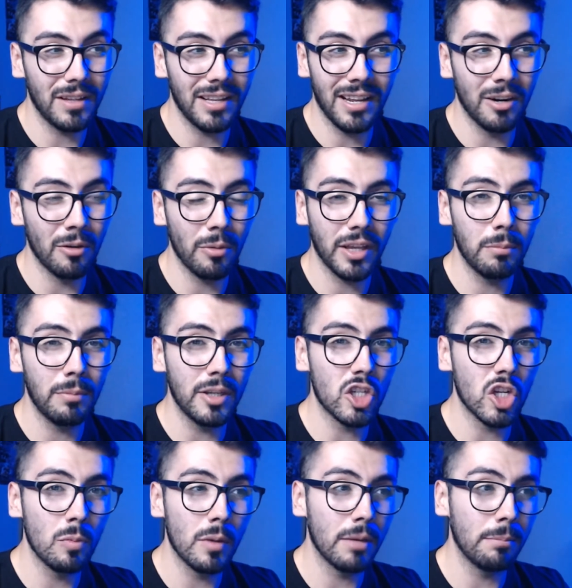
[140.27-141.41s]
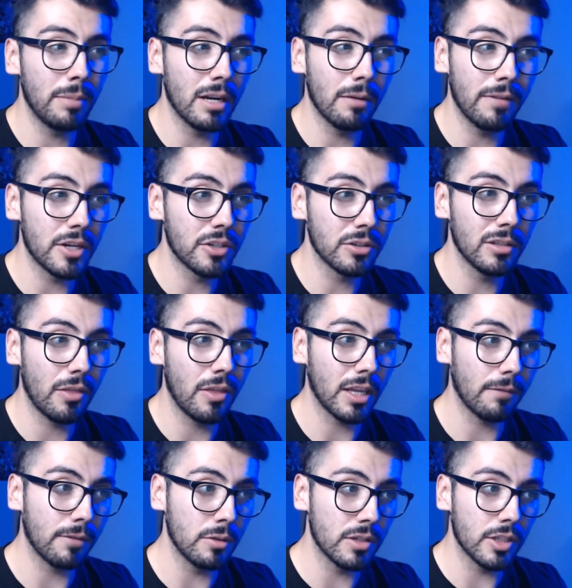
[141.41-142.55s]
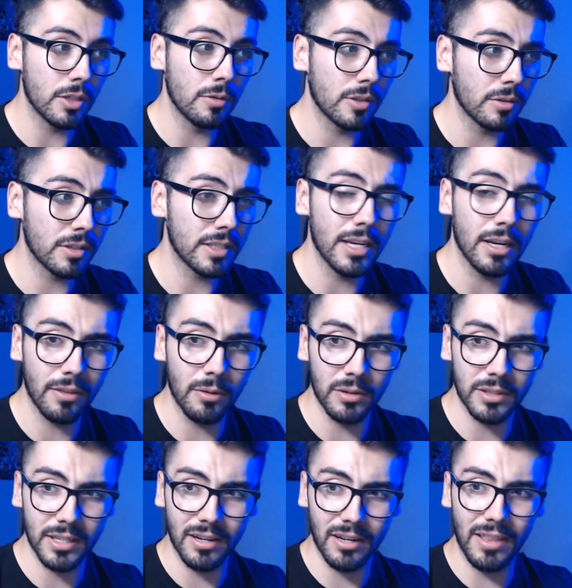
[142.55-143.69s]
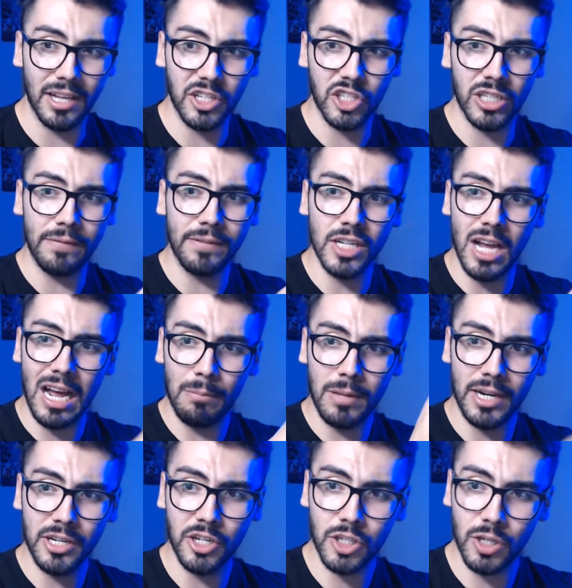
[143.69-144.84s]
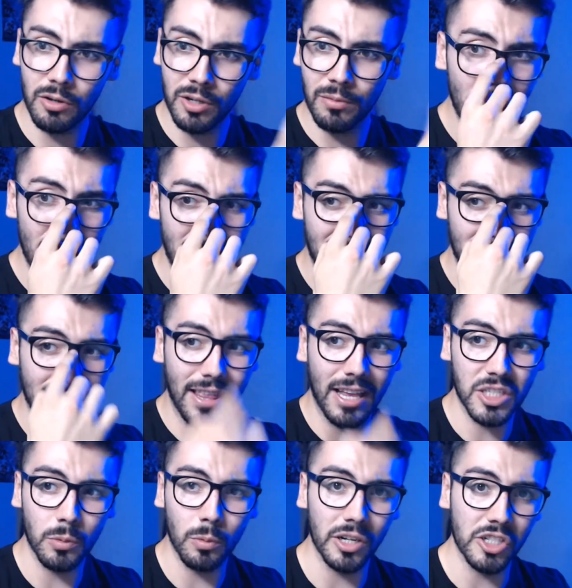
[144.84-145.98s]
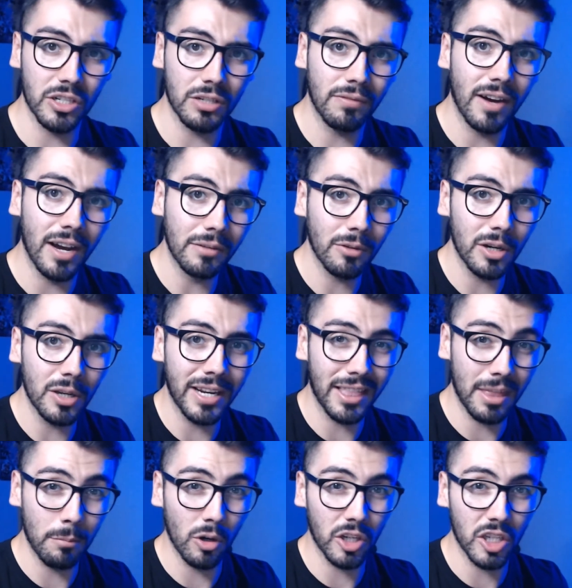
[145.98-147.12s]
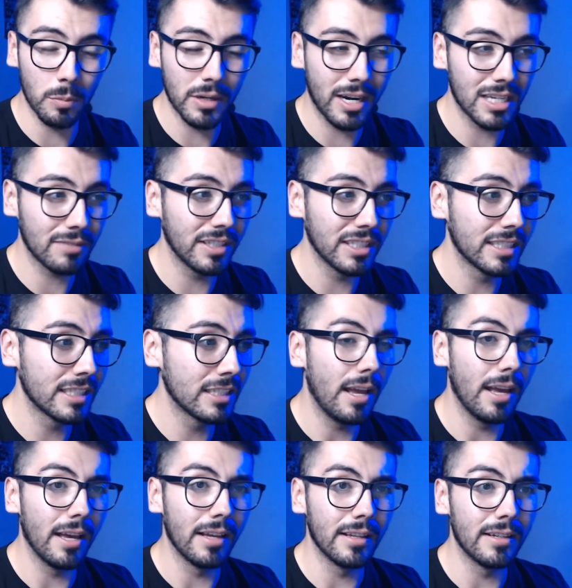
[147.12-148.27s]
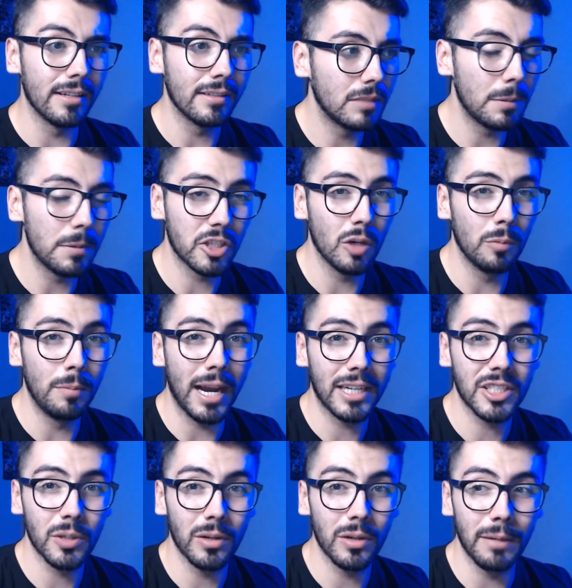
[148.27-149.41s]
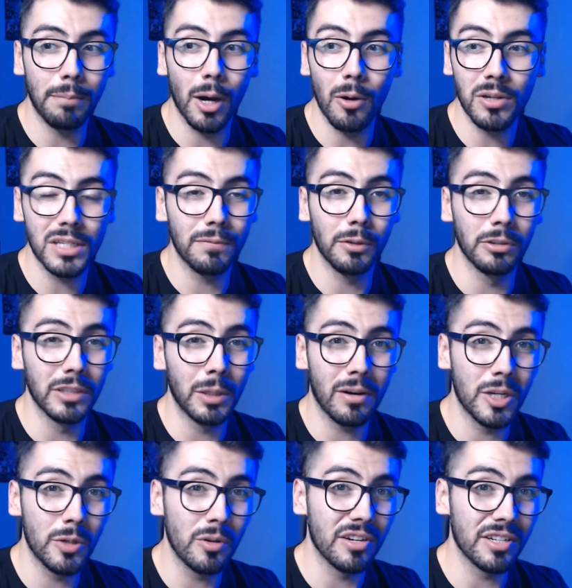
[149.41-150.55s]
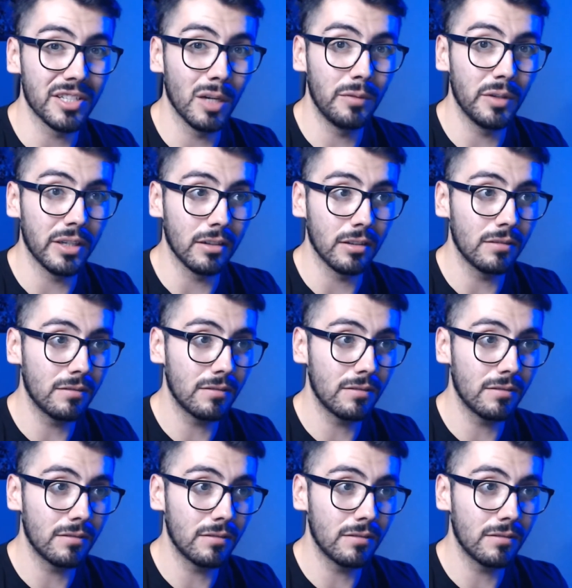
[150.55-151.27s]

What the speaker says: I don't think it'd be too beneficial. I think if you just use that shift knob that I just showed you, then that should work just fine for you, get that more humanized feeling, and maybe just go back to it in post if you really want to do it yourself. You can